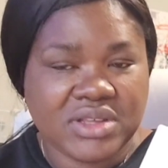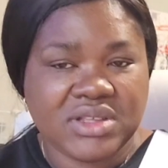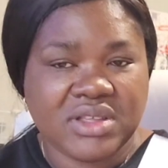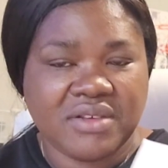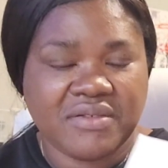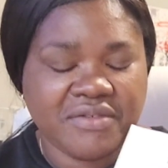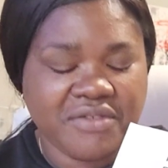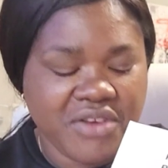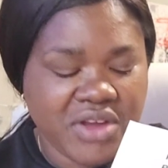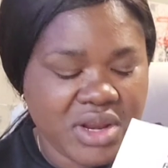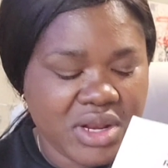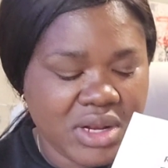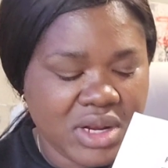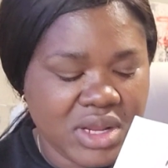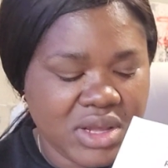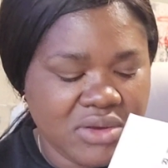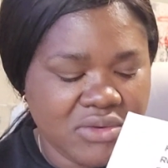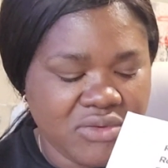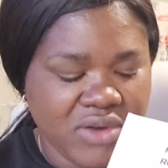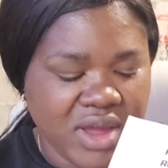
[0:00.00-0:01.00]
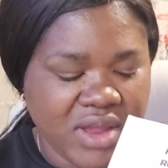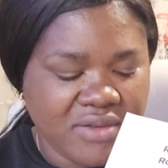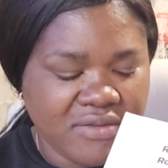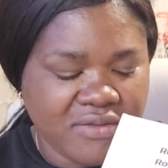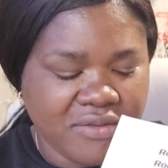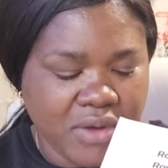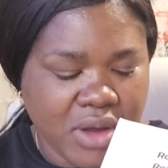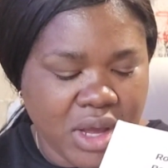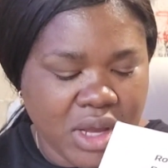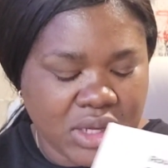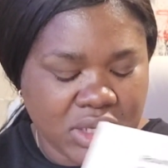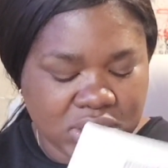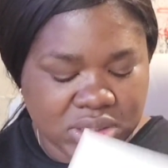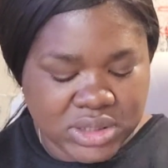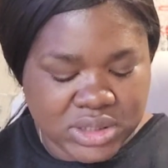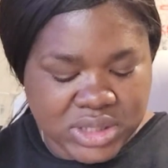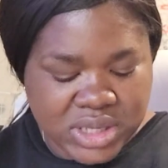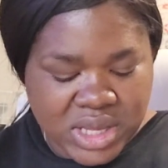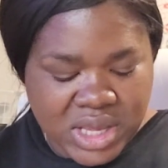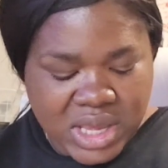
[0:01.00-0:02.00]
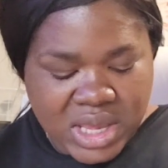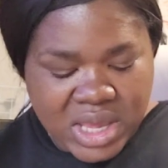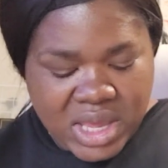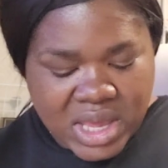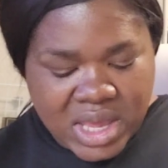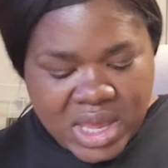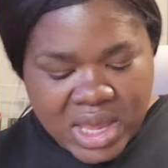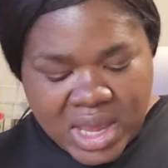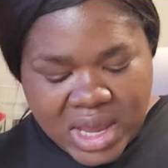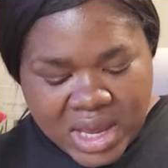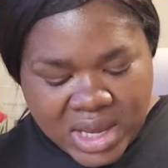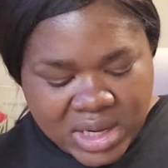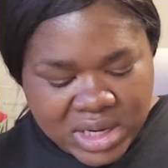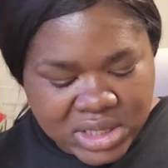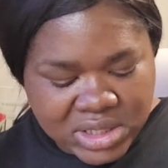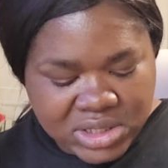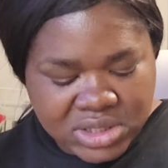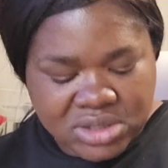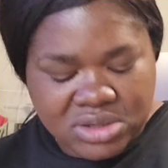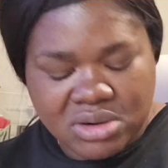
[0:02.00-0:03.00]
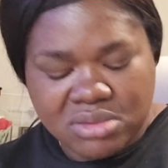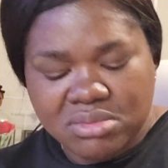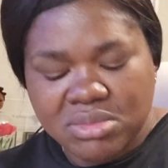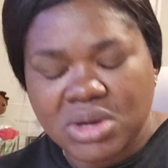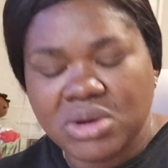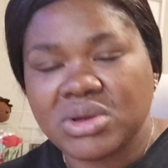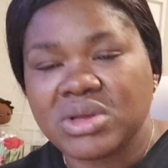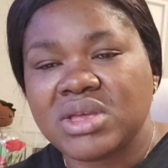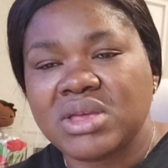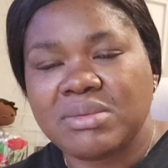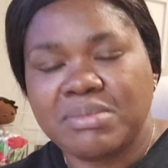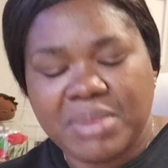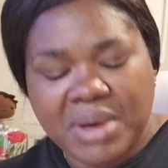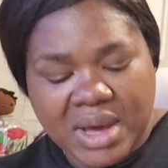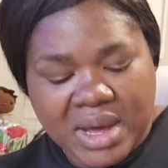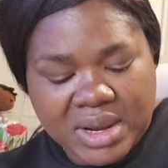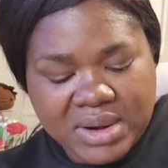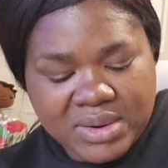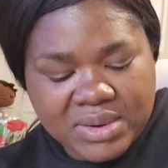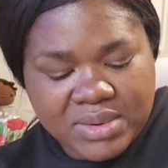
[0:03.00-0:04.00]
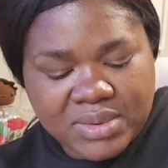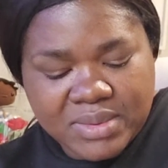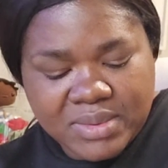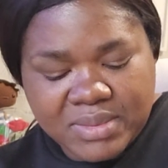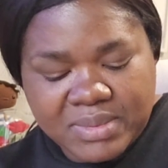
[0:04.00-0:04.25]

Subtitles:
Friendly Red Fox, and it's her monkey pattern.